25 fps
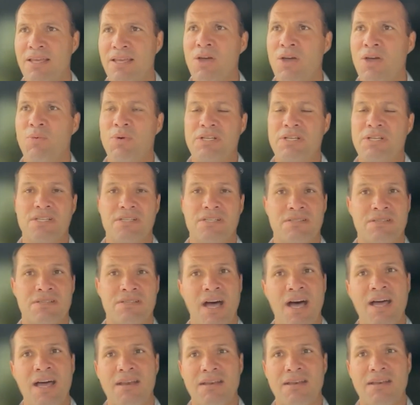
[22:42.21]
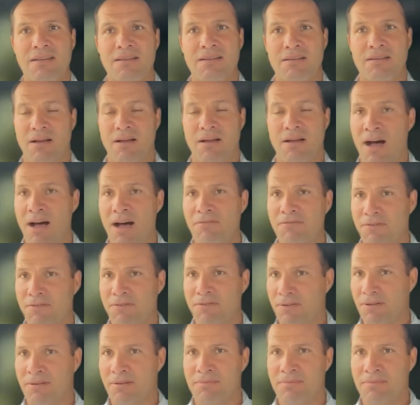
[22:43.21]
which is not
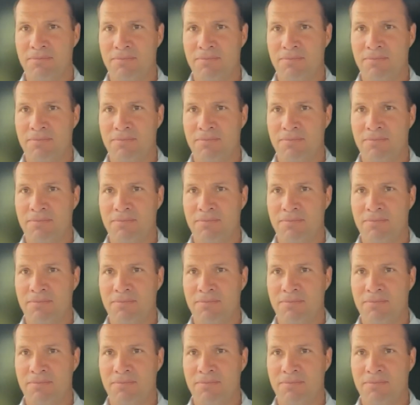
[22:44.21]
awful,